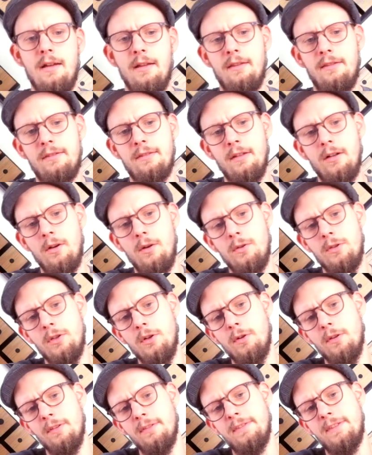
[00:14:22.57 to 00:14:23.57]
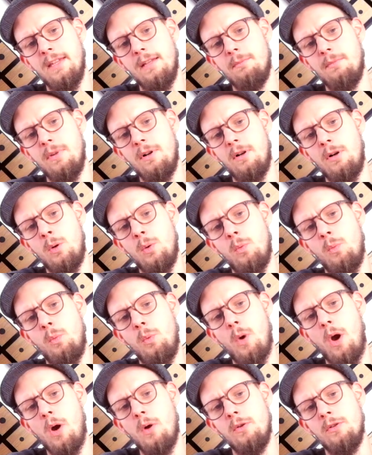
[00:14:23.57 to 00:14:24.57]
so your cymbal
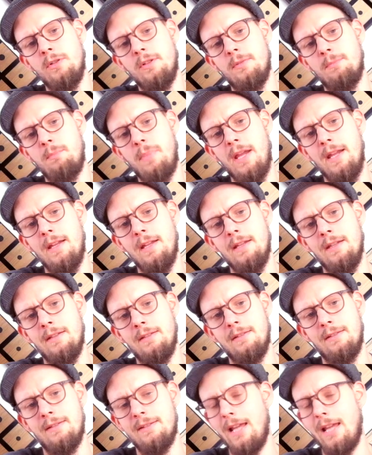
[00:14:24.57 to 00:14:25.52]
won't be